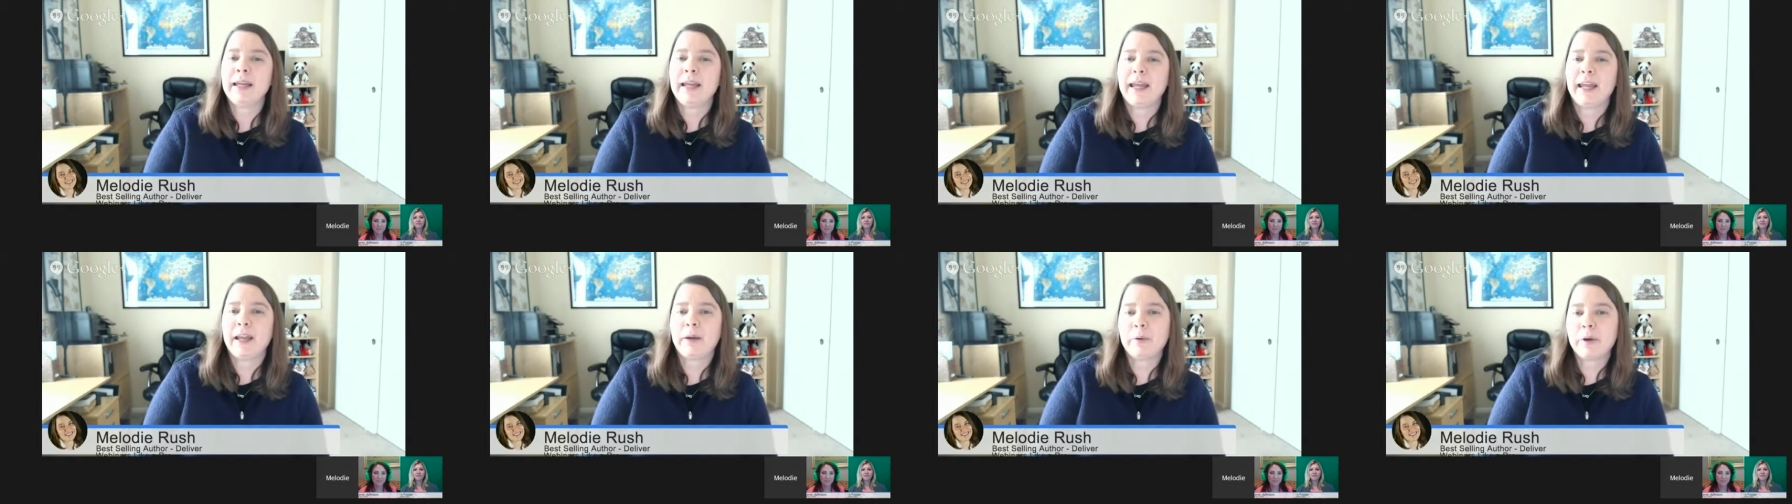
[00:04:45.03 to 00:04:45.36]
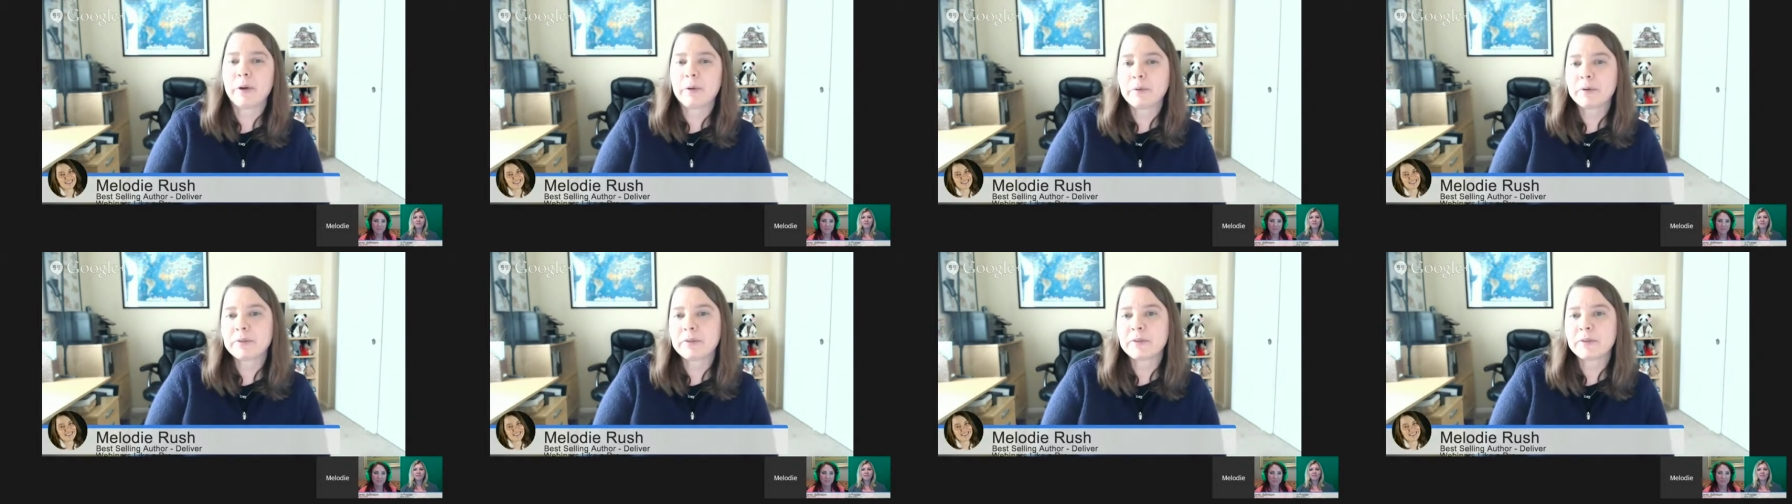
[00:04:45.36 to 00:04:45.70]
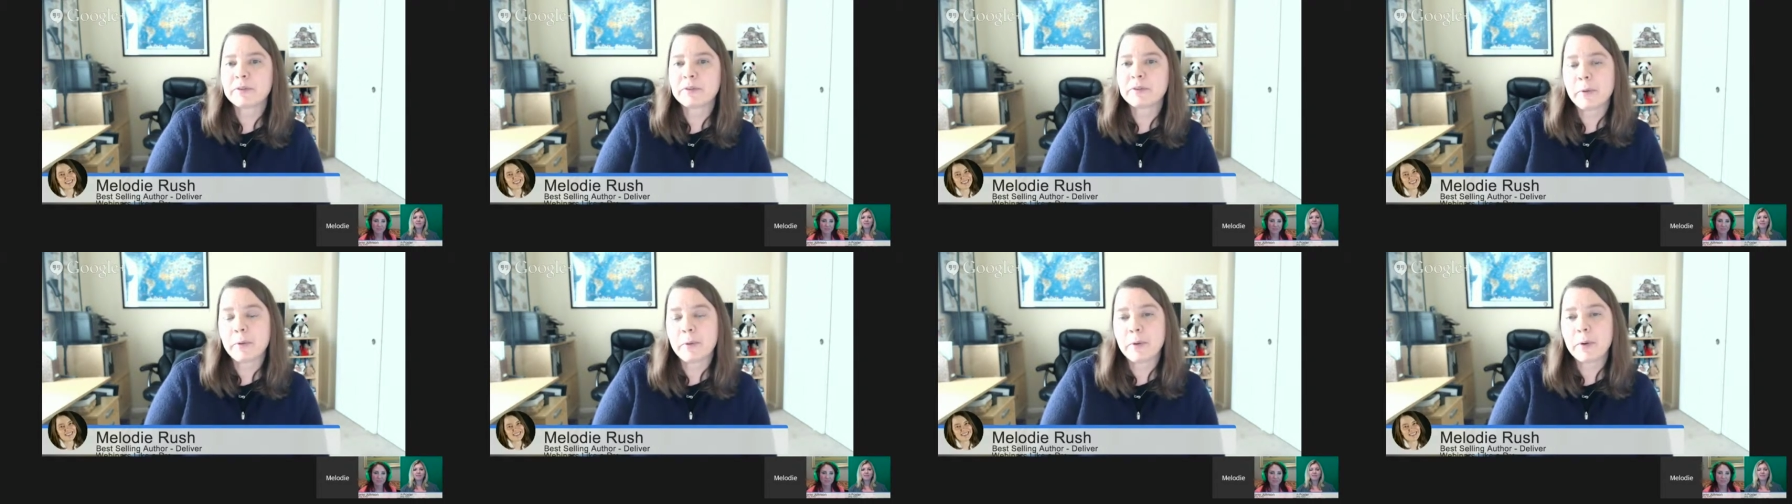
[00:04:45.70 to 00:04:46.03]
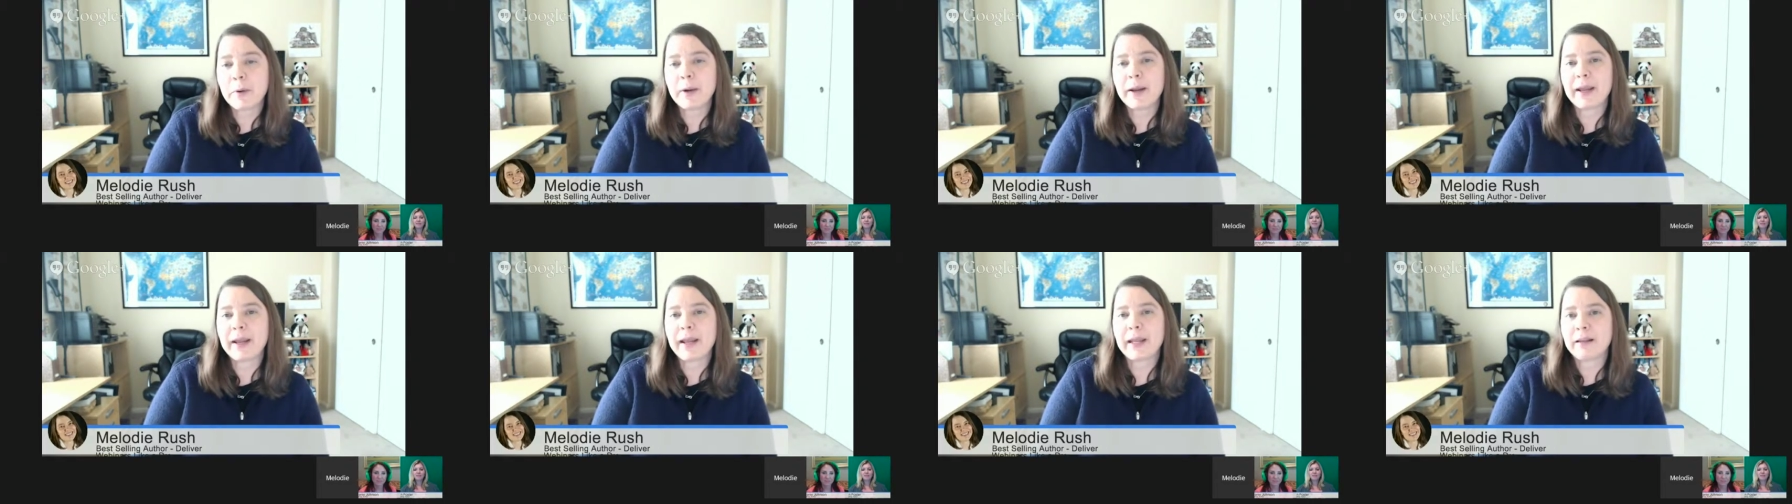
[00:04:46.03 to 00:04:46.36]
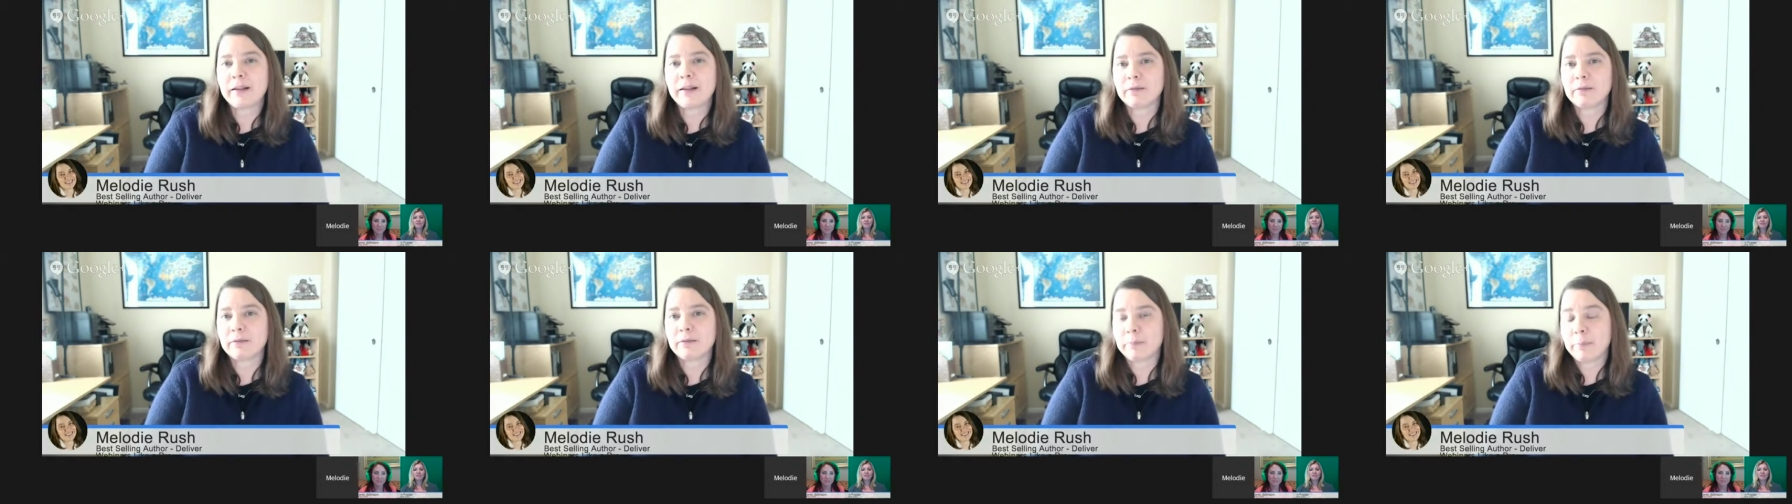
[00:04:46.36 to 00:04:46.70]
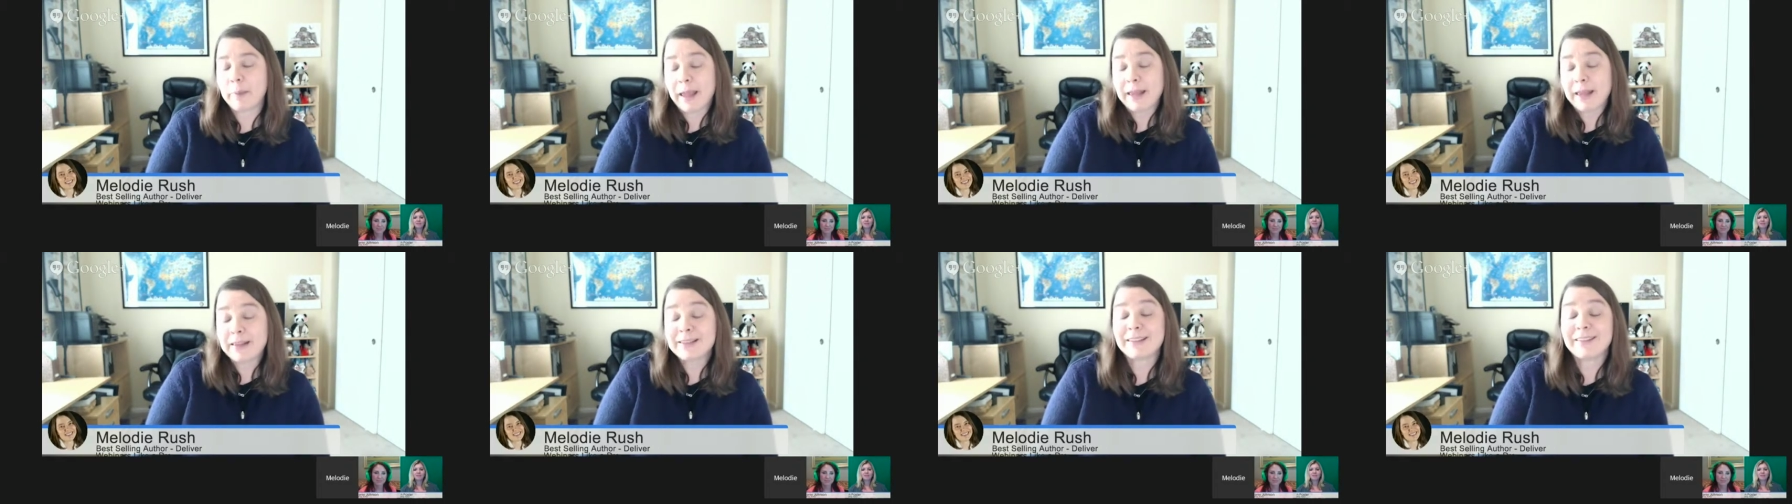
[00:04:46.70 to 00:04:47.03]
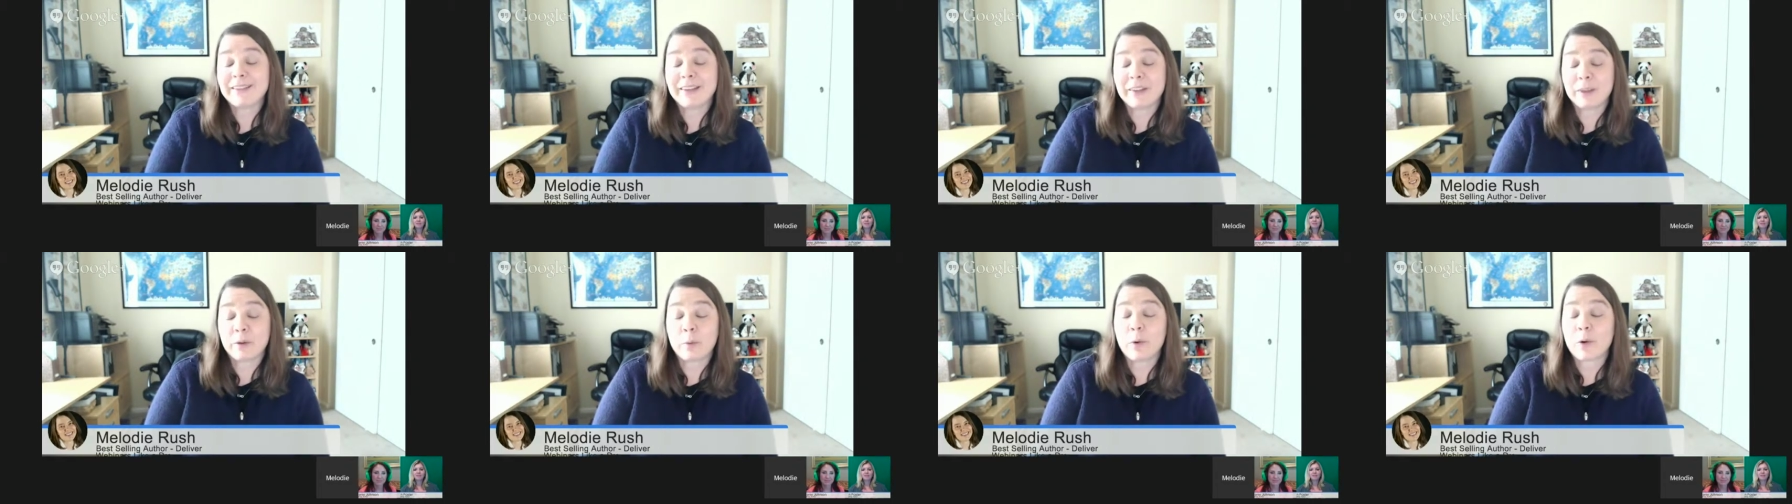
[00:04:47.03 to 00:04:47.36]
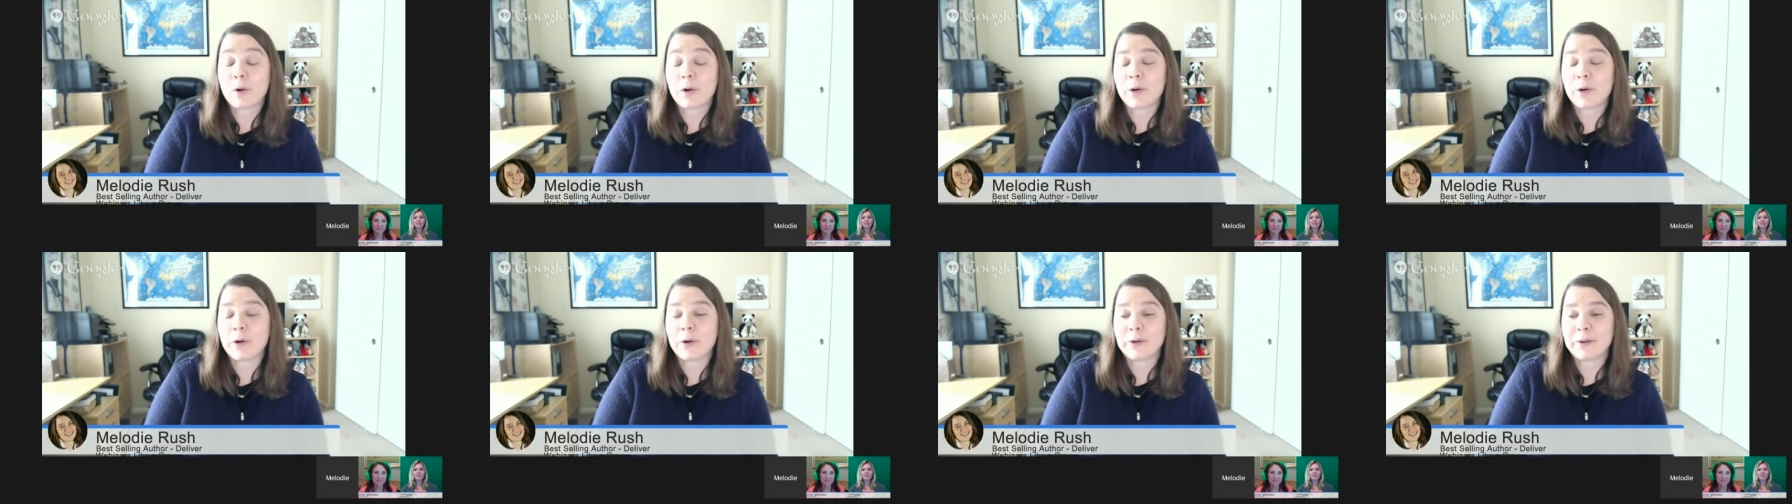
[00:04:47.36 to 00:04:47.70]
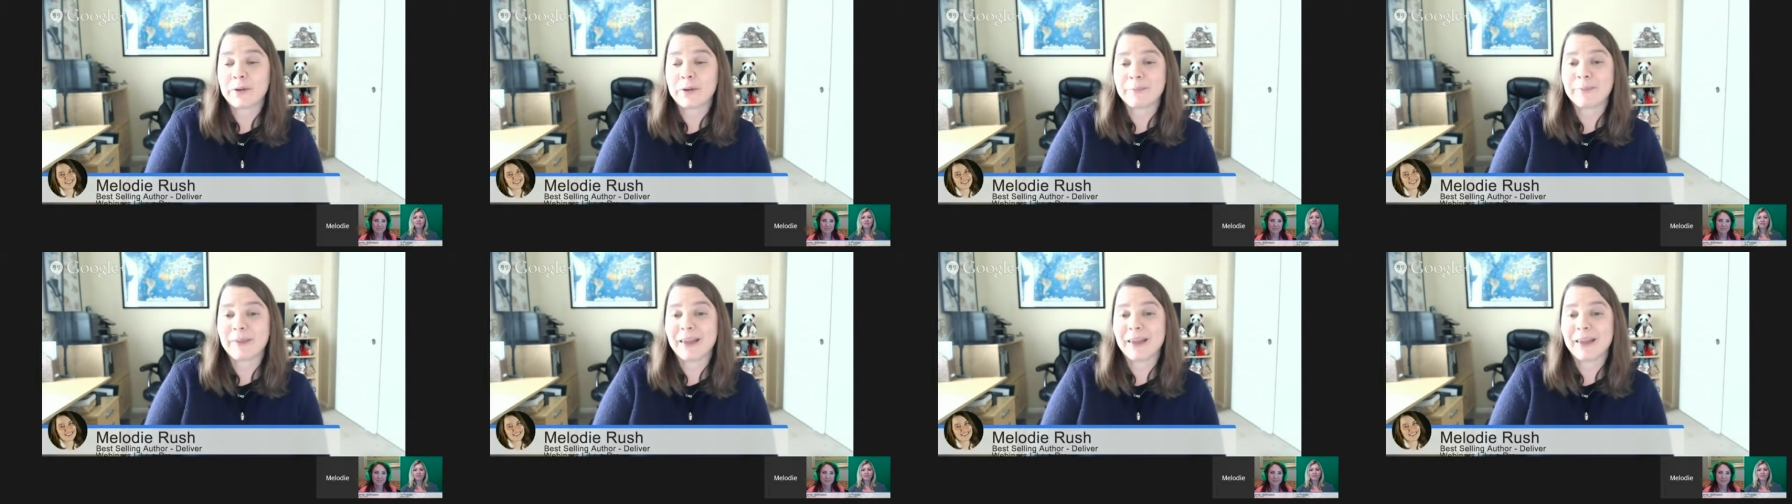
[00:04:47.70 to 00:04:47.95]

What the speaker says: and we were supporting basically the world.